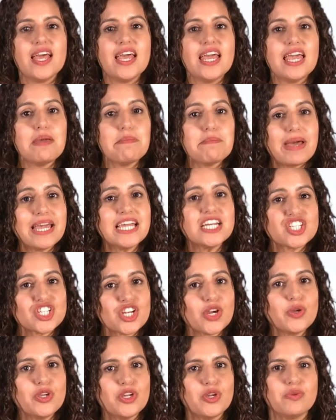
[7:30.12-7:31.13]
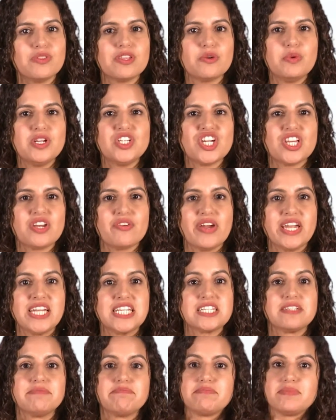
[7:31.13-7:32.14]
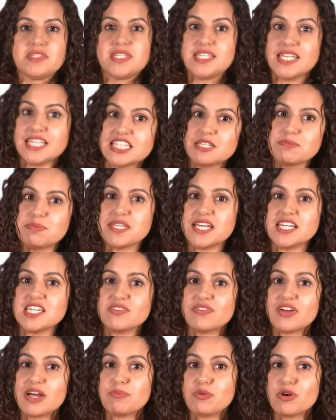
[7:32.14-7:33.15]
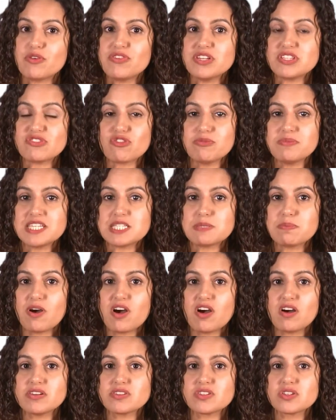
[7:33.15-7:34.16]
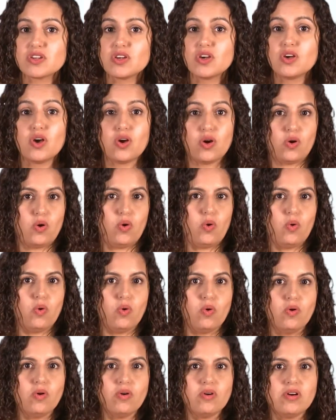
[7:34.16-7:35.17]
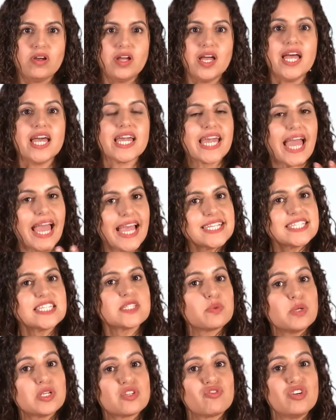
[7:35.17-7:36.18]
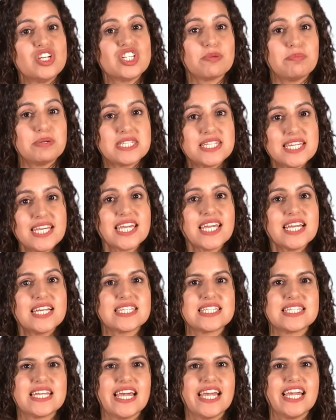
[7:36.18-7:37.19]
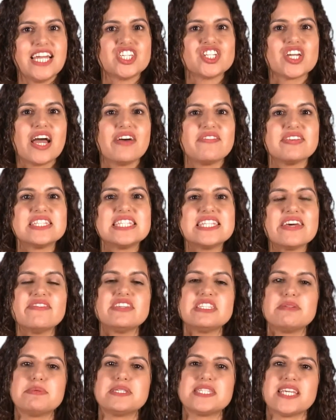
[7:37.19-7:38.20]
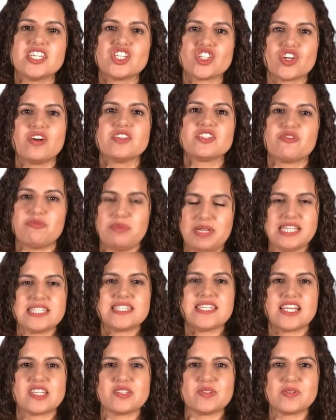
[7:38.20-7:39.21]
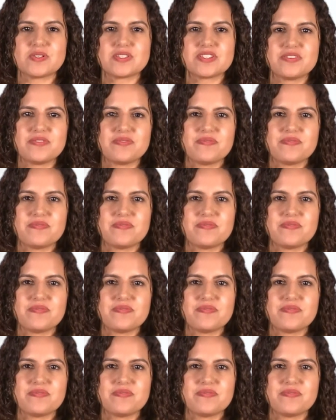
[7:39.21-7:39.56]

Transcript: It may show you that we generate 60% of our profits from this part, or cases which reach a particular stage have a 70% chance of being settled.